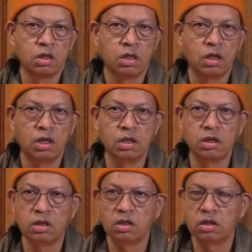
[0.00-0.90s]
And
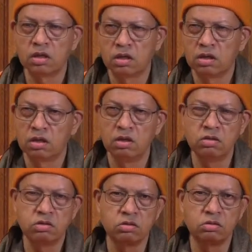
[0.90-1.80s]
he
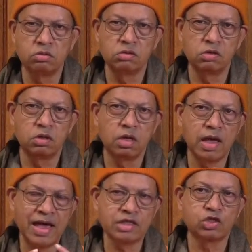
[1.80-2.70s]
used to
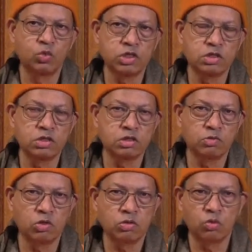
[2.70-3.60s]
ask questions
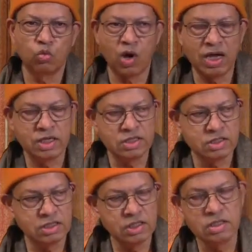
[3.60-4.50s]
about why
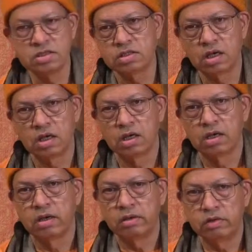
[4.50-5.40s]
these
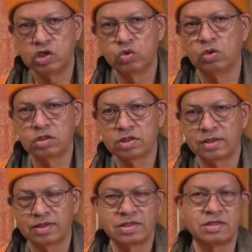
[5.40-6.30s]
rituals are
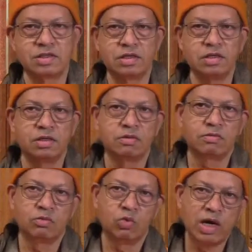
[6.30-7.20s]
necessary and
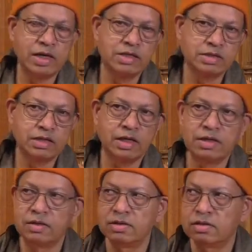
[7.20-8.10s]
why is
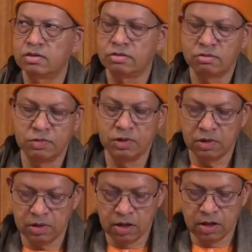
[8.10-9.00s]
that this should be
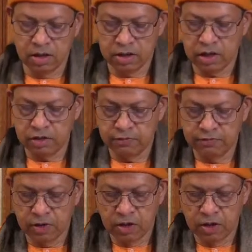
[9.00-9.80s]
kind of